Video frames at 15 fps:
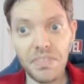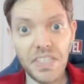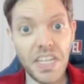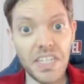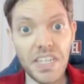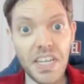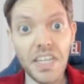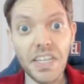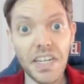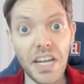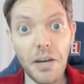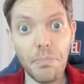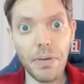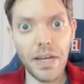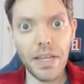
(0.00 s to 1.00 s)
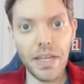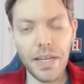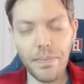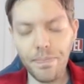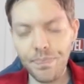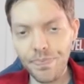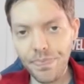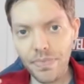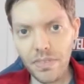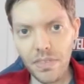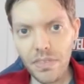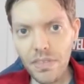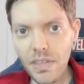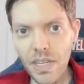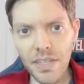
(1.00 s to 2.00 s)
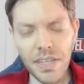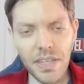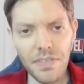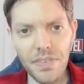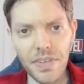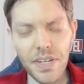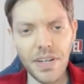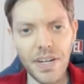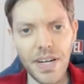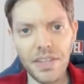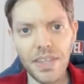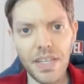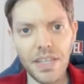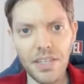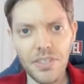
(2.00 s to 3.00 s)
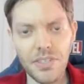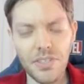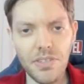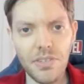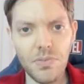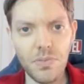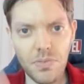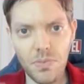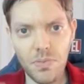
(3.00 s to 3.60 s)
get taken out by them. Then they figure out that this dude was